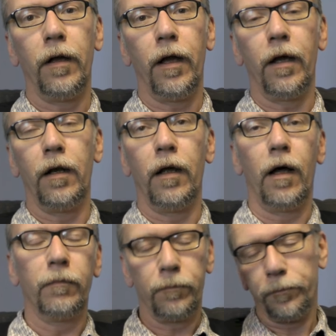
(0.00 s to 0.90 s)
And
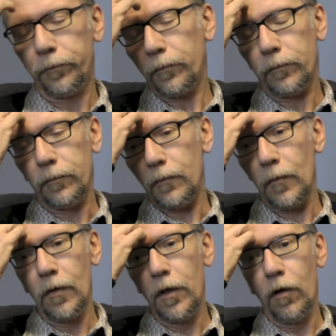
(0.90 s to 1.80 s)
uh,
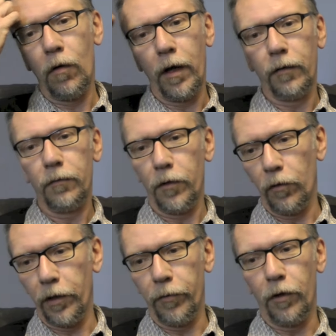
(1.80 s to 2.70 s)
you know, uh, the
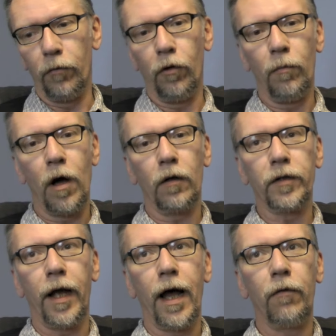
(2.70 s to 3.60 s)
only real role
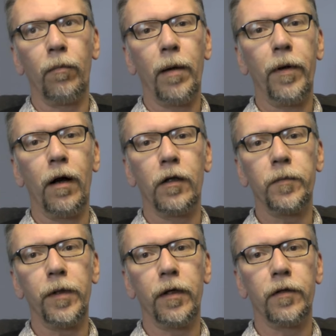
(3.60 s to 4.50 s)
models I had were my
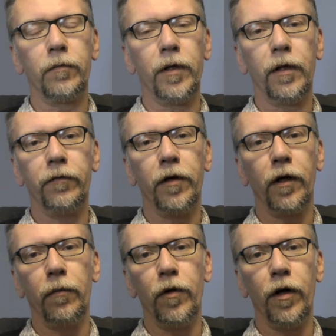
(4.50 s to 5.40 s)
parents because we lived in
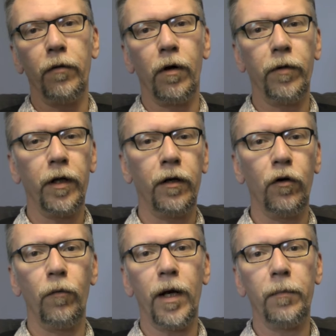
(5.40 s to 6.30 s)
a community where we didn't
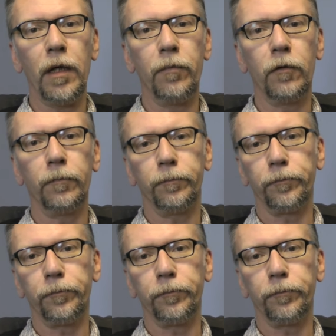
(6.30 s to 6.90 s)
know many people,